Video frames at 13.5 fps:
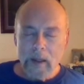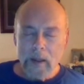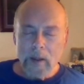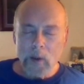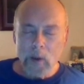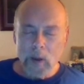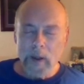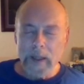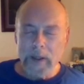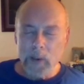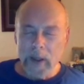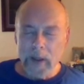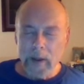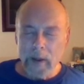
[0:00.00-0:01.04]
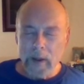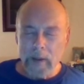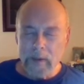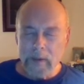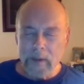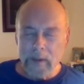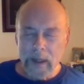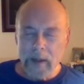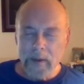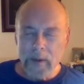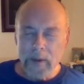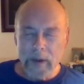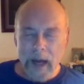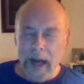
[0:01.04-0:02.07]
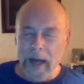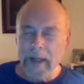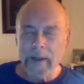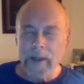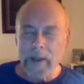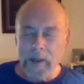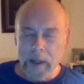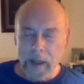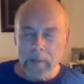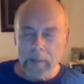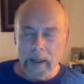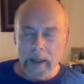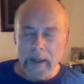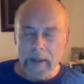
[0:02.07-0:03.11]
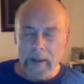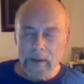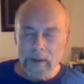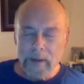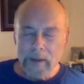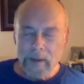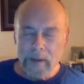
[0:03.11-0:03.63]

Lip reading: Lord, as we are gathered not in the same place,